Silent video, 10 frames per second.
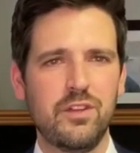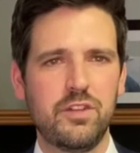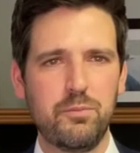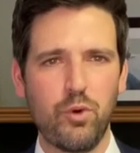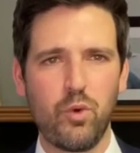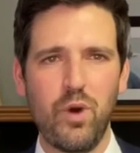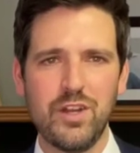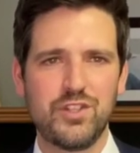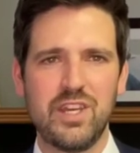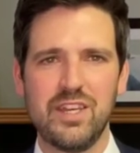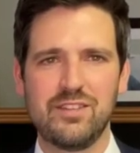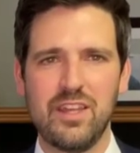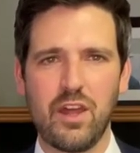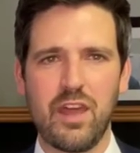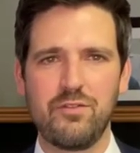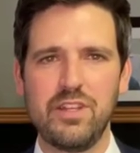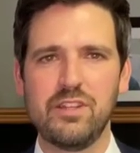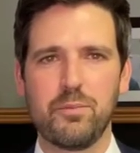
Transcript: C'est pourquoi j'ai été ravi